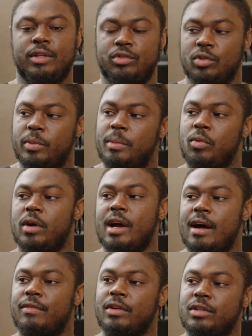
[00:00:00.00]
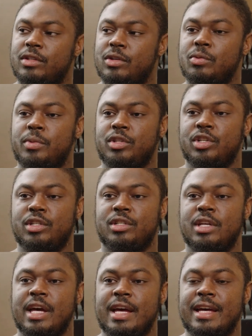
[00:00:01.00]
gives you a bit more confidence too, but
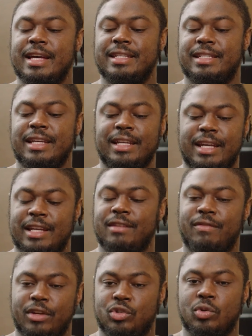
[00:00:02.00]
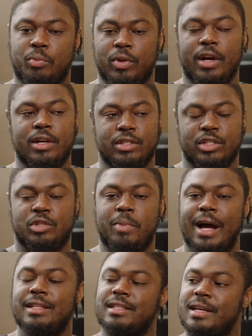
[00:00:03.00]
just seeing individual players and
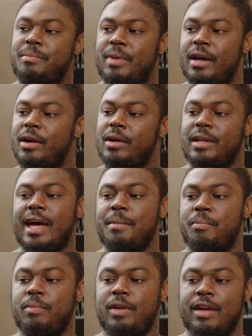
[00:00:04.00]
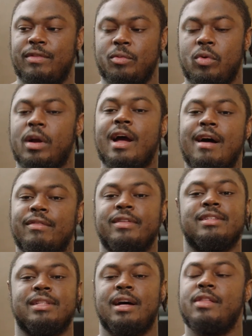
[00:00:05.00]
spots get better and that giving more
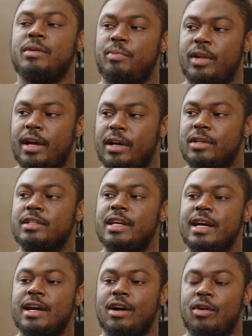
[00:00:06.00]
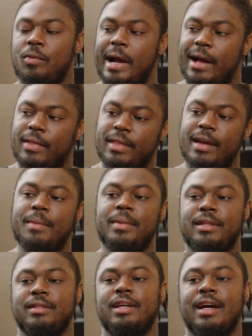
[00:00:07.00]
confidence to other players around
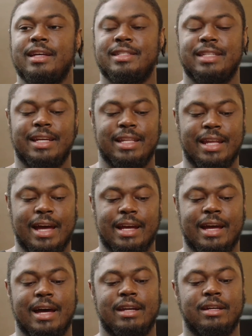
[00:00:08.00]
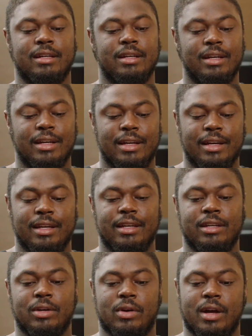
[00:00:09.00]
them and seeing that kind of,
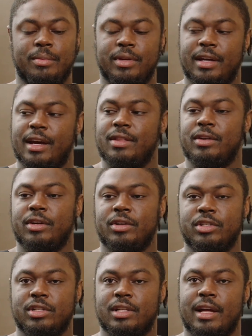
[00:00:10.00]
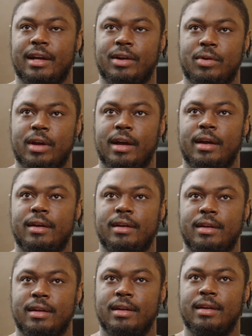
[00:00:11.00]
you know, come together, you're just like, okay,
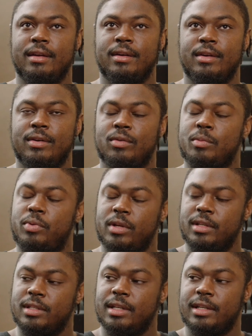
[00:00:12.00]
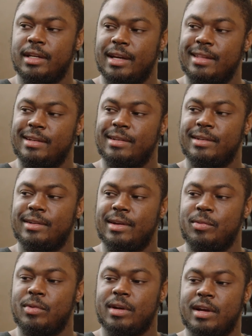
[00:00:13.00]
we're putting this thing together
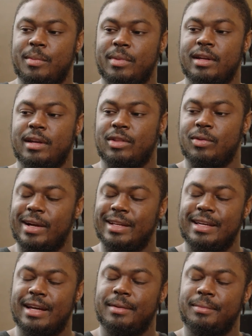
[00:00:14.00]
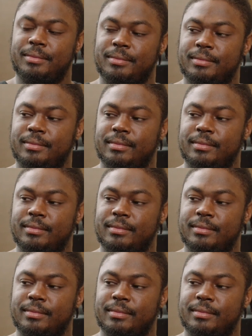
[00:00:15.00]
and we're coming in at the right time